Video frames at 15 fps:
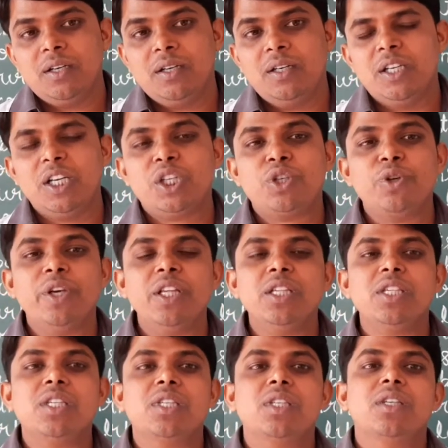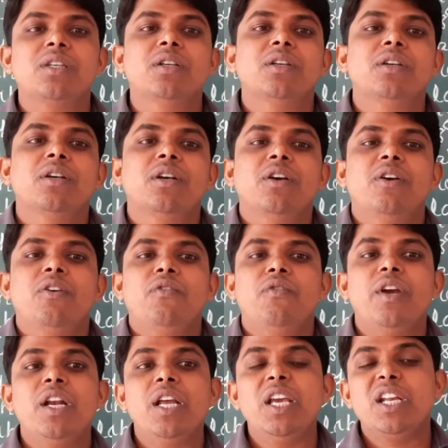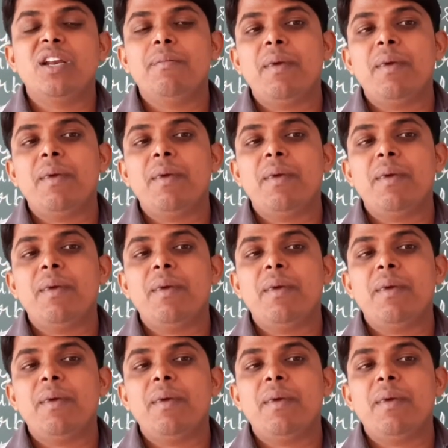Dear students, when he